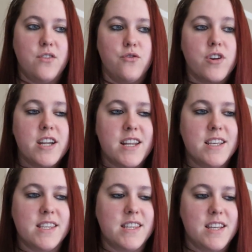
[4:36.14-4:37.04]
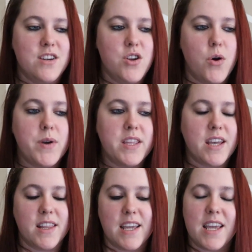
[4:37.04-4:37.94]
grit is knowing
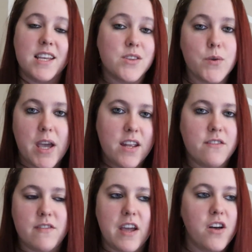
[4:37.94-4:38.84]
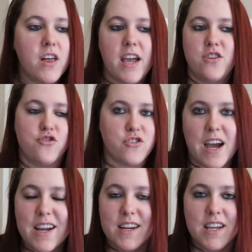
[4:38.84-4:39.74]
that like it's okay to fail and you're
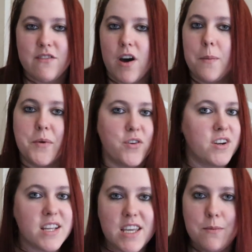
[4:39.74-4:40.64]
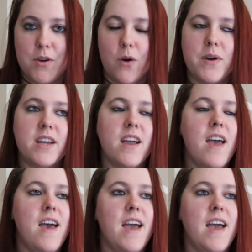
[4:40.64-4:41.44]
not going to give up, you're going to keep going.